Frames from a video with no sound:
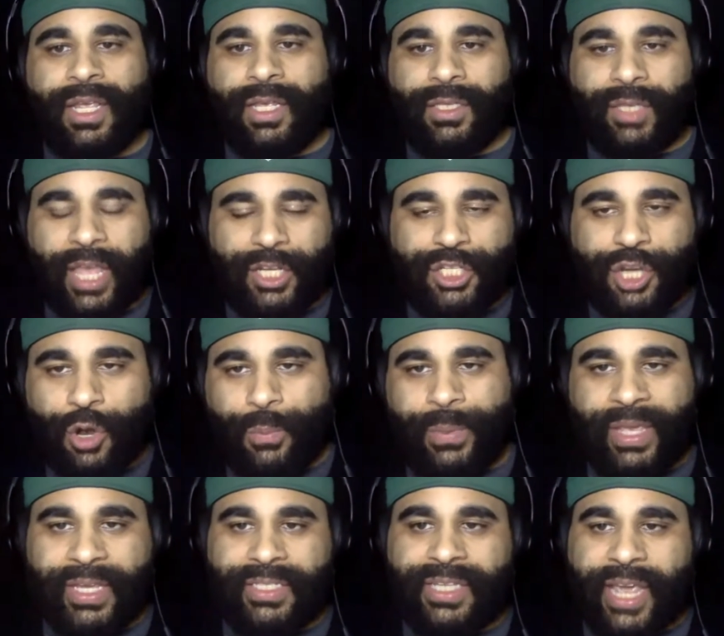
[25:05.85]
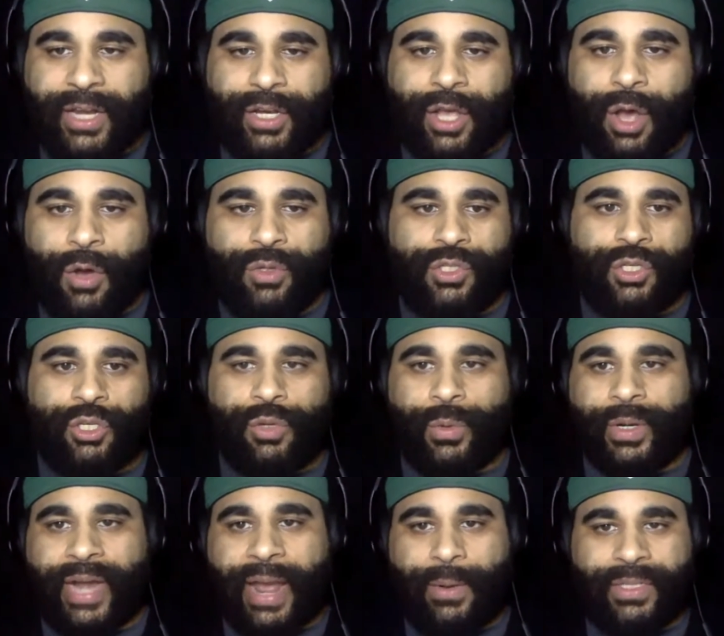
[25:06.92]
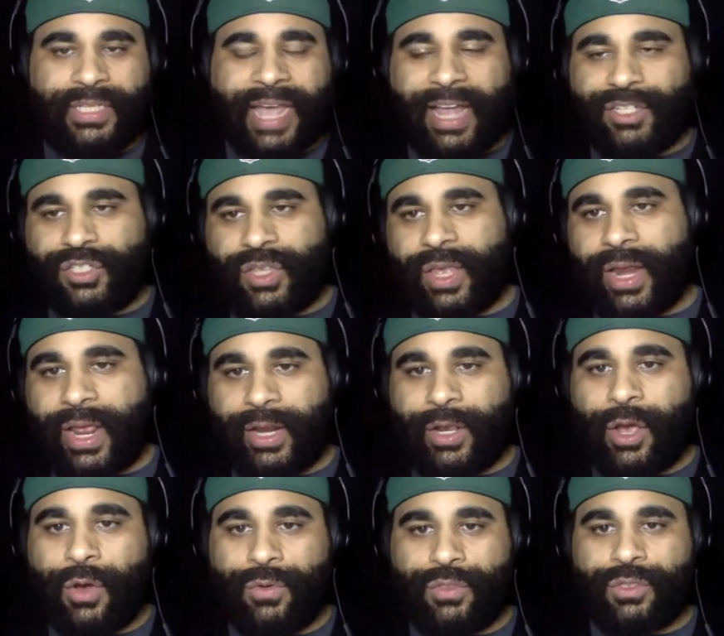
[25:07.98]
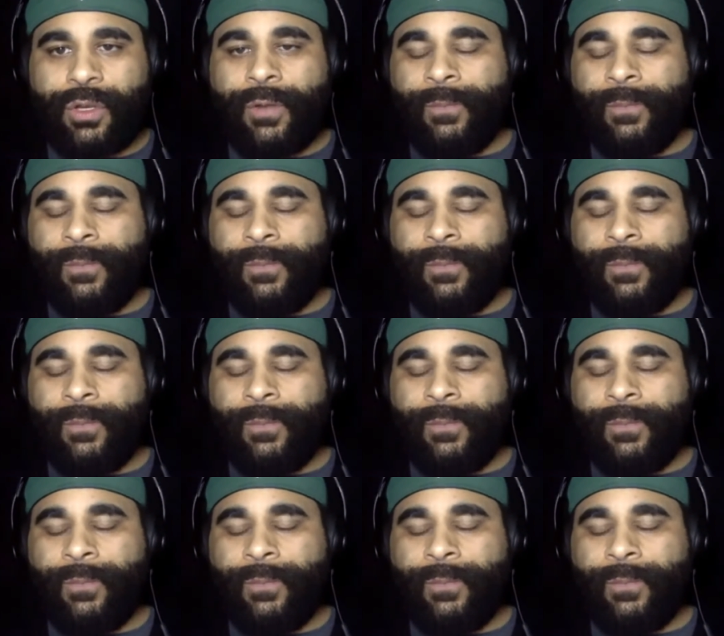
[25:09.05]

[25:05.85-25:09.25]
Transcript: Let Joe pick his head coach. You are now attached to that head coach.